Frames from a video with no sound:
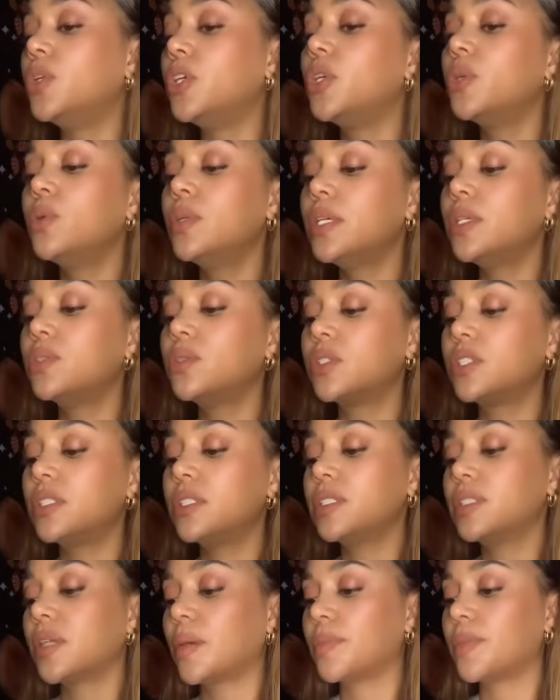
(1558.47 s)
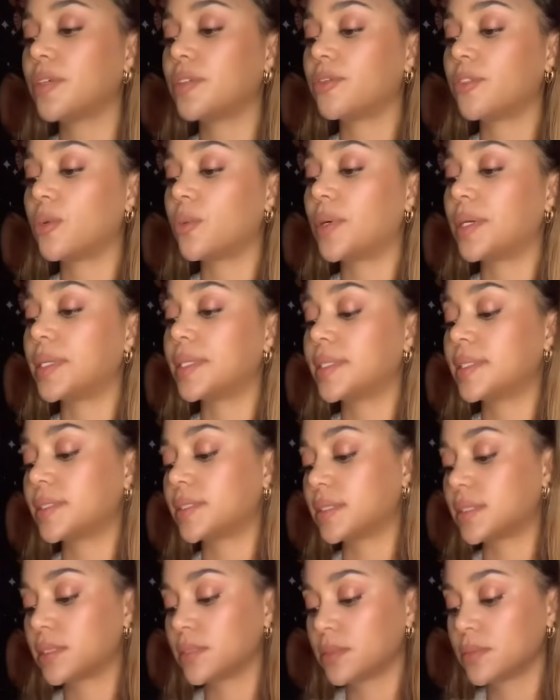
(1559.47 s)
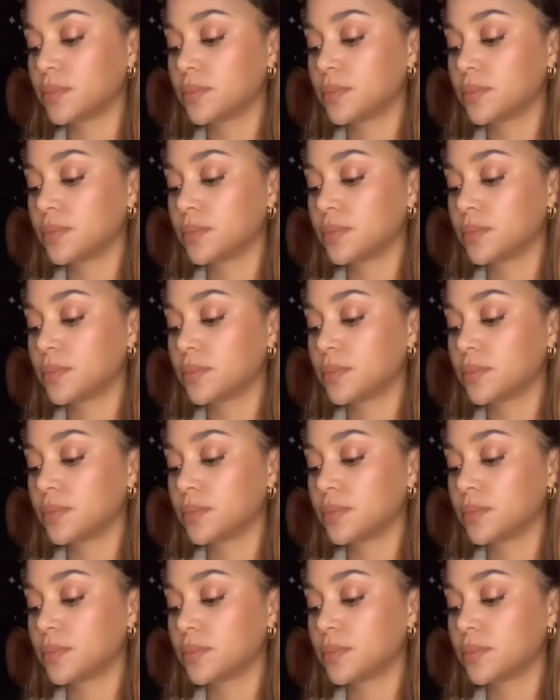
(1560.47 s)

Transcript: you need to see something for what it is.